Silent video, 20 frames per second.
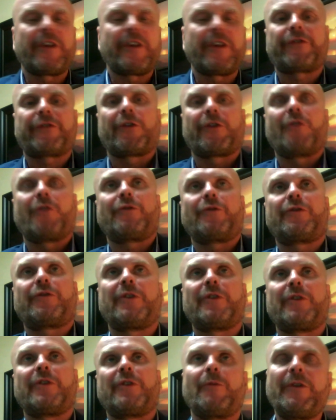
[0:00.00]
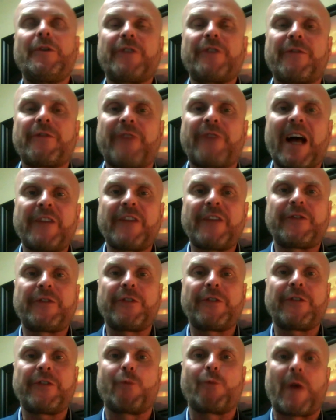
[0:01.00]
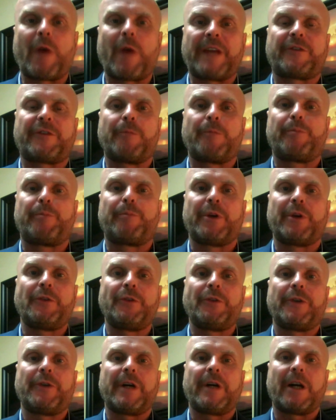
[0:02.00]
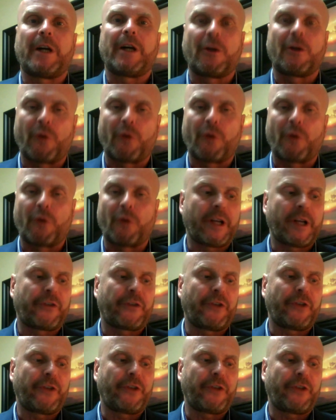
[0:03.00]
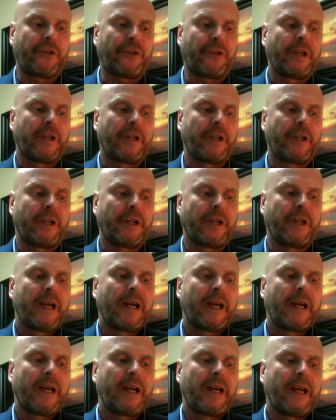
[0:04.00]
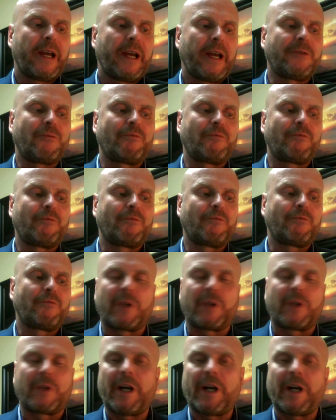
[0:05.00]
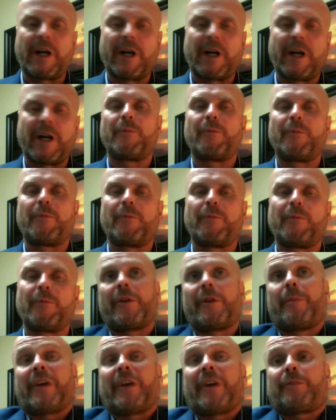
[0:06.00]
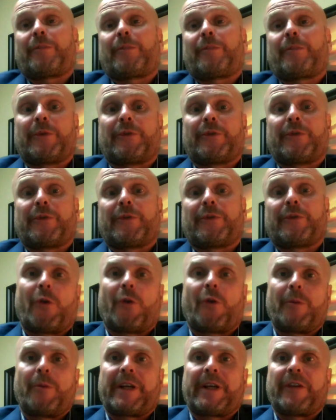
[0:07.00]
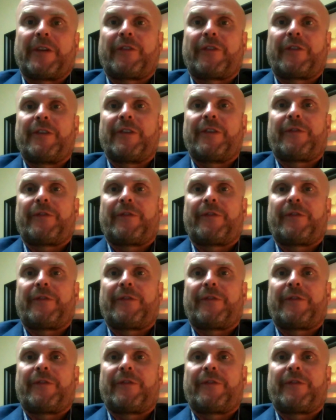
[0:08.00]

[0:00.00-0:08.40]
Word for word: is: so, what's the fastest way to build our organization, and the kind of what are the best people to look for? Because